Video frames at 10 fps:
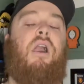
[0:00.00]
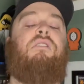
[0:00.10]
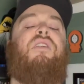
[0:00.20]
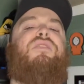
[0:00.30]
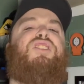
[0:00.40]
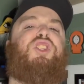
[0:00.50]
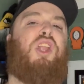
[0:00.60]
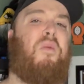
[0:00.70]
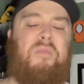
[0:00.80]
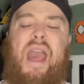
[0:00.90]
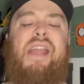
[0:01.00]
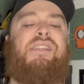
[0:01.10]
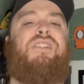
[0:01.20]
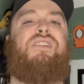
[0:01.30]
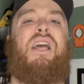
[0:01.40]
I love the slow
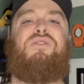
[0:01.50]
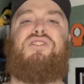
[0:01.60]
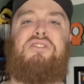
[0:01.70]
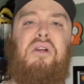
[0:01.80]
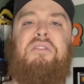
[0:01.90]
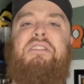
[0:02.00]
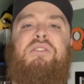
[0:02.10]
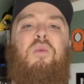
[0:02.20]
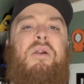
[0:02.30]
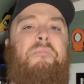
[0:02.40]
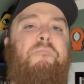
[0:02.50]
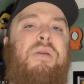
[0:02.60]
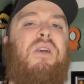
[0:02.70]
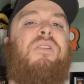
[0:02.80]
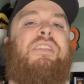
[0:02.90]
pace and just how slowly this one
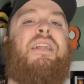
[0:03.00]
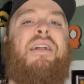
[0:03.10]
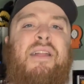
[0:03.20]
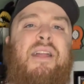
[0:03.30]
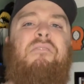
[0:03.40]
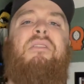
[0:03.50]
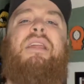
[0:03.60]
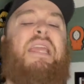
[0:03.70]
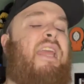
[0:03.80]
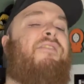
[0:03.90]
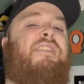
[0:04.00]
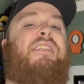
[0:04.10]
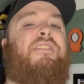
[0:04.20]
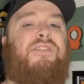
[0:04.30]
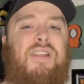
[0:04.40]
builds. It really gives
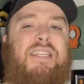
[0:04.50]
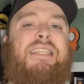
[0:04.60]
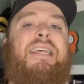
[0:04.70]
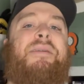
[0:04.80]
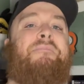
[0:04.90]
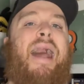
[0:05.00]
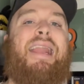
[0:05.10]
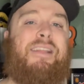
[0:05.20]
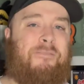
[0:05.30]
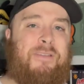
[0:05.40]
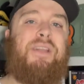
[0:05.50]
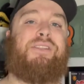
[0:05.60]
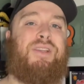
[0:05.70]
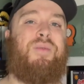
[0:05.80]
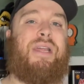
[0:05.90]
this very cinematic feel
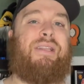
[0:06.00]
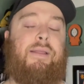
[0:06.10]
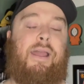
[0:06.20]
to it.